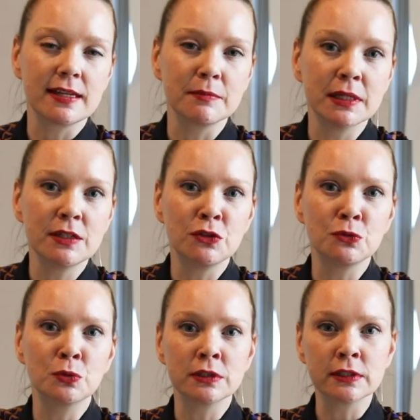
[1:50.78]
segment, you
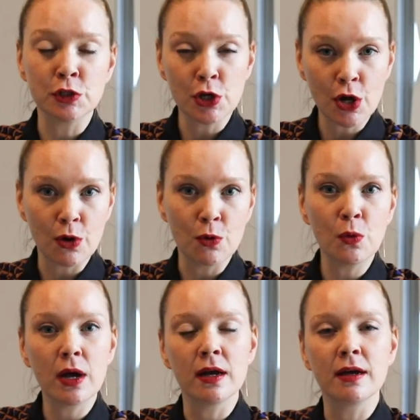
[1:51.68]
will
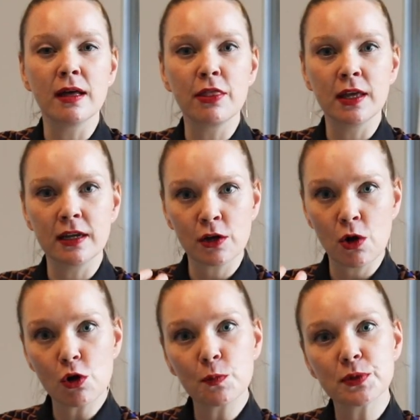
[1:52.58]
know that a
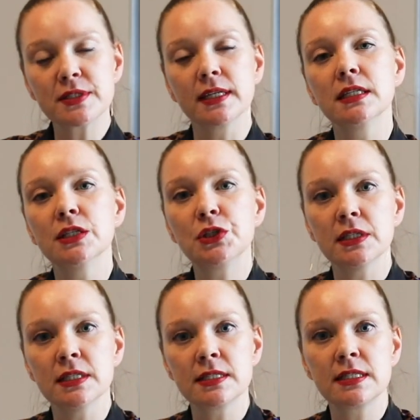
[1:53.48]
cocoa percentage
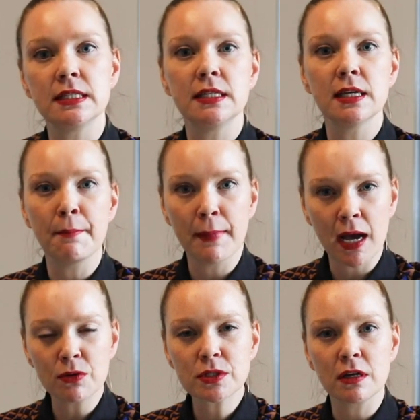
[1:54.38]
is the
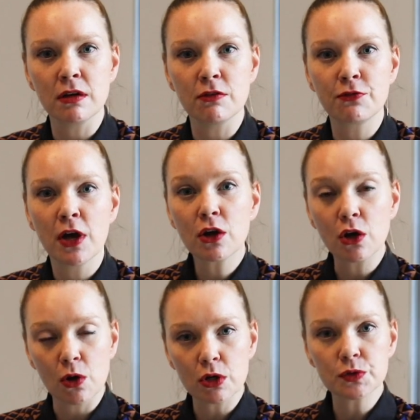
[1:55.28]
amount of
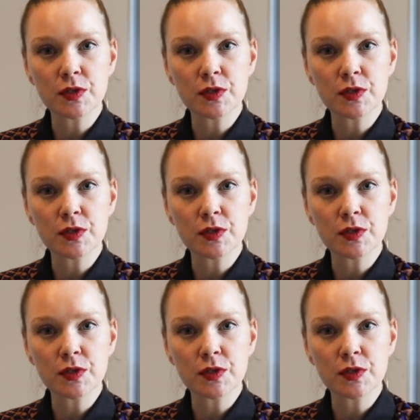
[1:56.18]
cocoa